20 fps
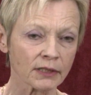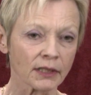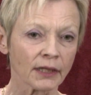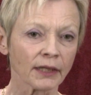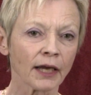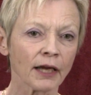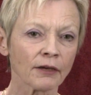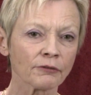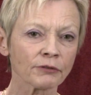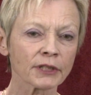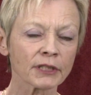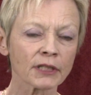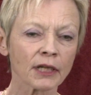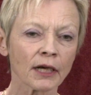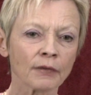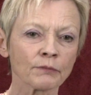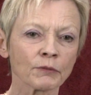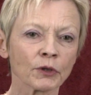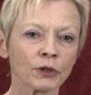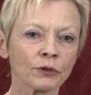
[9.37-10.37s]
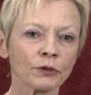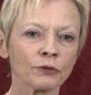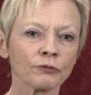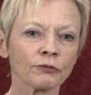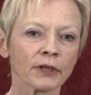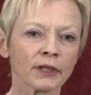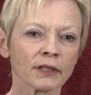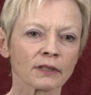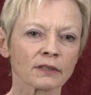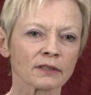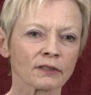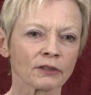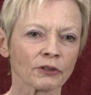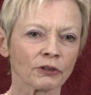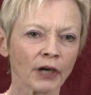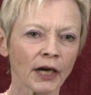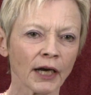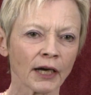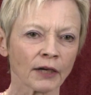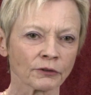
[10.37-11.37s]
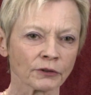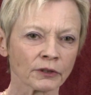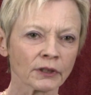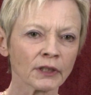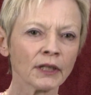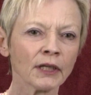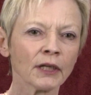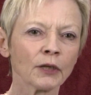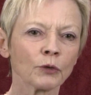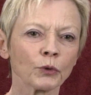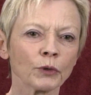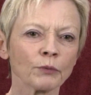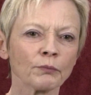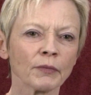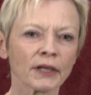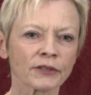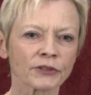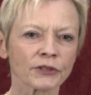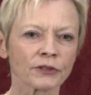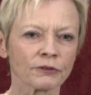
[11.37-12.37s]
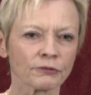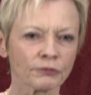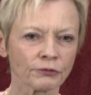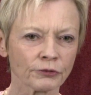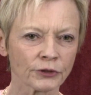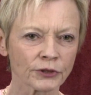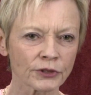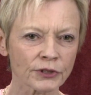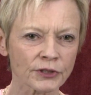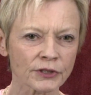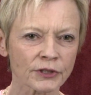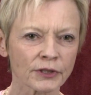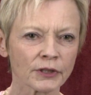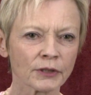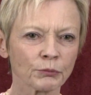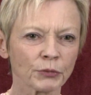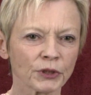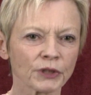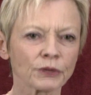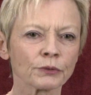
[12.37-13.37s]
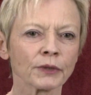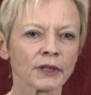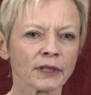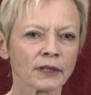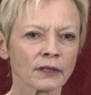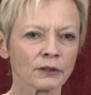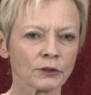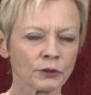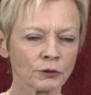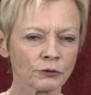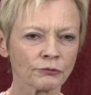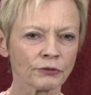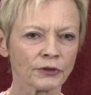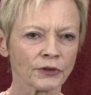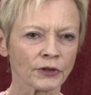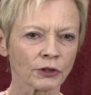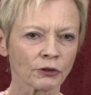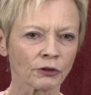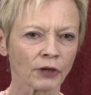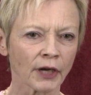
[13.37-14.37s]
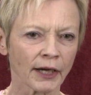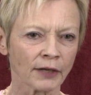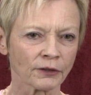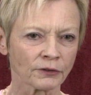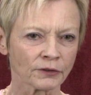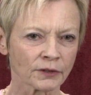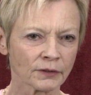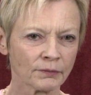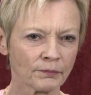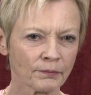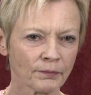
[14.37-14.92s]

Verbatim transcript: And every time the hoof hits the ground, we measure the force between the hoof and the ground.